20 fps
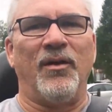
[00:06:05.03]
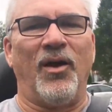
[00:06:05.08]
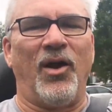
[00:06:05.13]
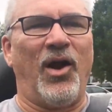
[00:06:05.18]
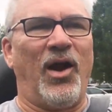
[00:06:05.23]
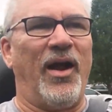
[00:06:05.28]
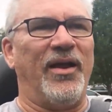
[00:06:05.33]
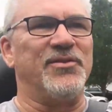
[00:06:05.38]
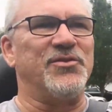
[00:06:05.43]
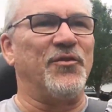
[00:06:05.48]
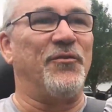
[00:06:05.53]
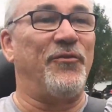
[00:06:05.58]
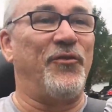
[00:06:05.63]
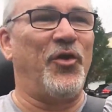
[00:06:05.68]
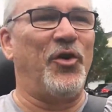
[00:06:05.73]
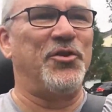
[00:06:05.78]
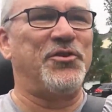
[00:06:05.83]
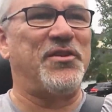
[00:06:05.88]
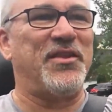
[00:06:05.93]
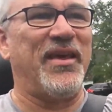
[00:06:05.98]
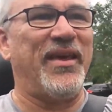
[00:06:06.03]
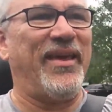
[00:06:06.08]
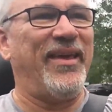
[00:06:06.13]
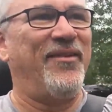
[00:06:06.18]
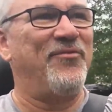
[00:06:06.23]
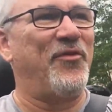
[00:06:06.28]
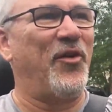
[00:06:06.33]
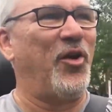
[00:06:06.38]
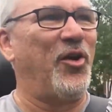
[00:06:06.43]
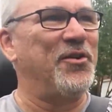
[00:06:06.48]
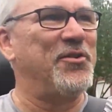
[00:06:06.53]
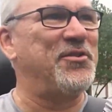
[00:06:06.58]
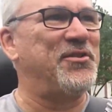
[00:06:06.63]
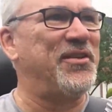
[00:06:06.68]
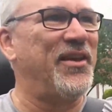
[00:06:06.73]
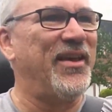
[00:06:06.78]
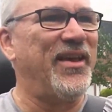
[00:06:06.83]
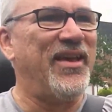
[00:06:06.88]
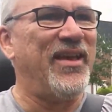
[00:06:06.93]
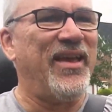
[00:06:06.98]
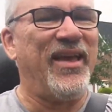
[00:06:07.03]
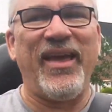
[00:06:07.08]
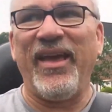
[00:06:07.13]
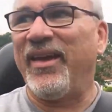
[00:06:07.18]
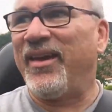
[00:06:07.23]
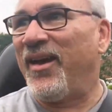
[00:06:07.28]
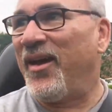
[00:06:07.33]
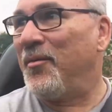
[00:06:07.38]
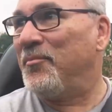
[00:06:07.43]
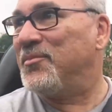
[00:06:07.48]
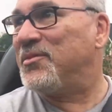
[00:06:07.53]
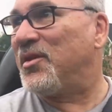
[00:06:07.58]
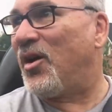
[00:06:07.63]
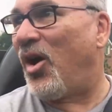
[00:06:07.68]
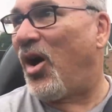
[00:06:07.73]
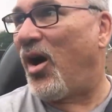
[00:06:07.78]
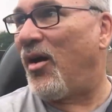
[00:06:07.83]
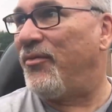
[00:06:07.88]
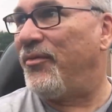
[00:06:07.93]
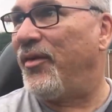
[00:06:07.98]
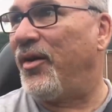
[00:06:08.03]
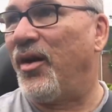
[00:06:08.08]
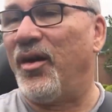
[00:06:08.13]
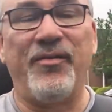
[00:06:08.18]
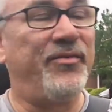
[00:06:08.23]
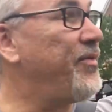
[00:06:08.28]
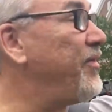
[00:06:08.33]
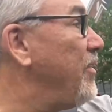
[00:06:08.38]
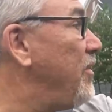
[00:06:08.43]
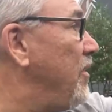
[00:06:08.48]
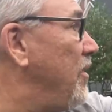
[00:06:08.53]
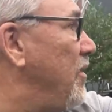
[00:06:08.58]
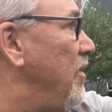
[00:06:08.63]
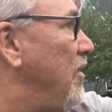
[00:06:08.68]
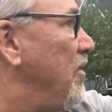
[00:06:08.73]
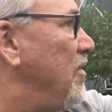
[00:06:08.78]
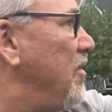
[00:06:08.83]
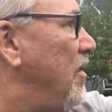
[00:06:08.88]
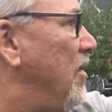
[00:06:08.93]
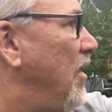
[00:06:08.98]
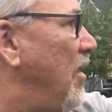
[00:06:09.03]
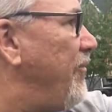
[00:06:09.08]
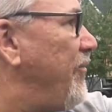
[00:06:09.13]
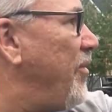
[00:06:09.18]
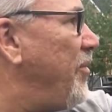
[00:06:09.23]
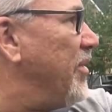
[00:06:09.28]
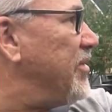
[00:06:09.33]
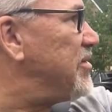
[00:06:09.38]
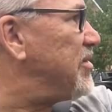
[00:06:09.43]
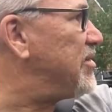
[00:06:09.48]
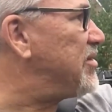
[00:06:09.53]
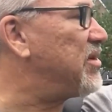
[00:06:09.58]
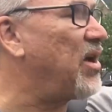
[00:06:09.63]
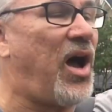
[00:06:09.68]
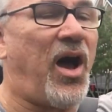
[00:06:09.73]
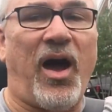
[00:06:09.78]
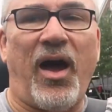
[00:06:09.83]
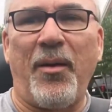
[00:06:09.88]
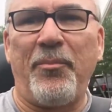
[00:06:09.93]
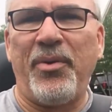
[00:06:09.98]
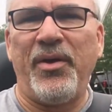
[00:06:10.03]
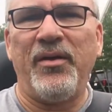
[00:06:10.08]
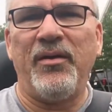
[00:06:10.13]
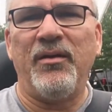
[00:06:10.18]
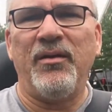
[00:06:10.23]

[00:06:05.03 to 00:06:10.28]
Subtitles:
All right, so first thing first, it comes off from a stop